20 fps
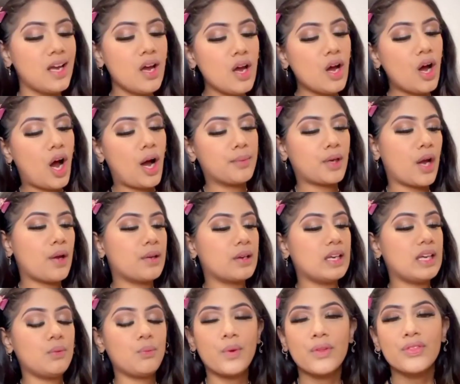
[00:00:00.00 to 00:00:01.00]
I'm going
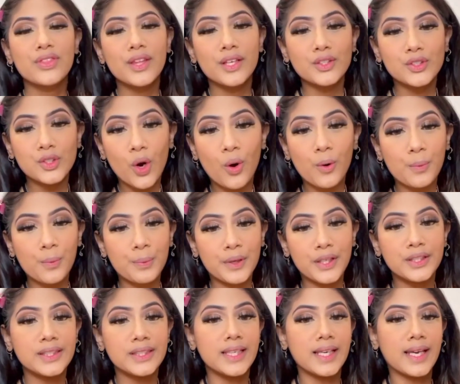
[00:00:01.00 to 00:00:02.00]
in with the Dole
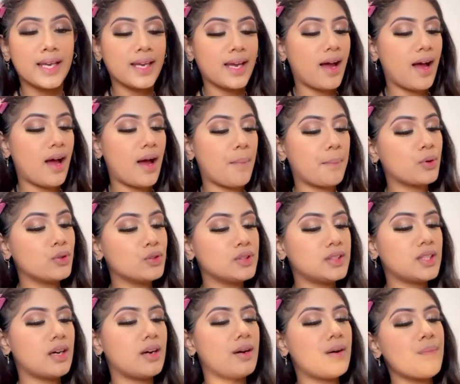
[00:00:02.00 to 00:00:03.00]
Beauty
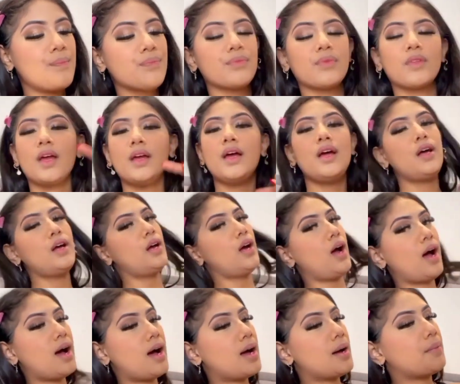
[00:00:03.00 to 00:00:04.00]
bronzer.
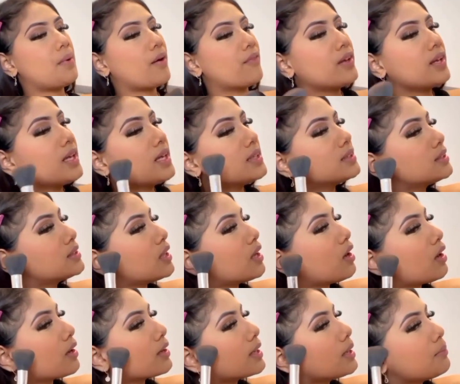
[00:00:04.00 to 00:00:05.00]
I think it's
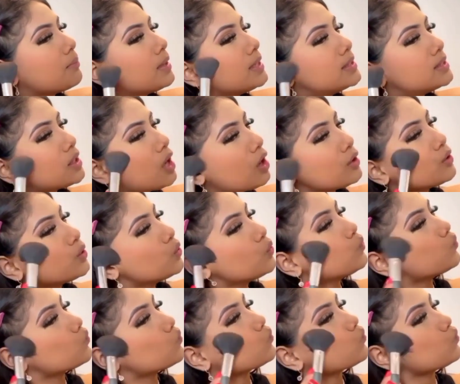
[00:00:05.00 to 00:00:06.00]
the Gimme Sun.
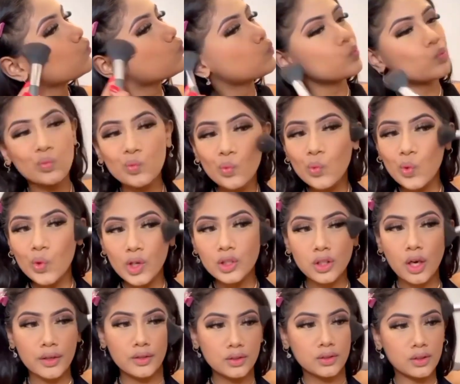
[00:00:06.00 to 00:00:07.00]
So
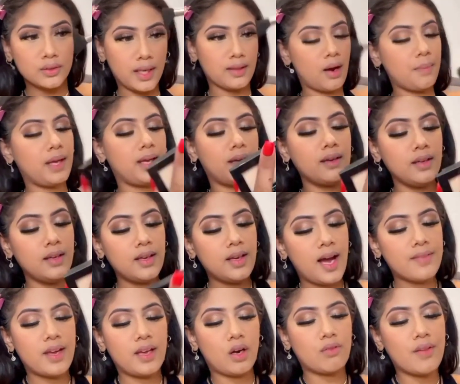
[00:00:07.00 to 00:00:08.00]
I'm just going to take it up here
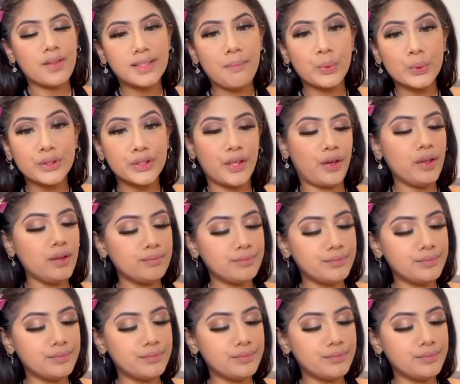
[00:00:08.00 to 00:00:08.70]
and then around the temples too.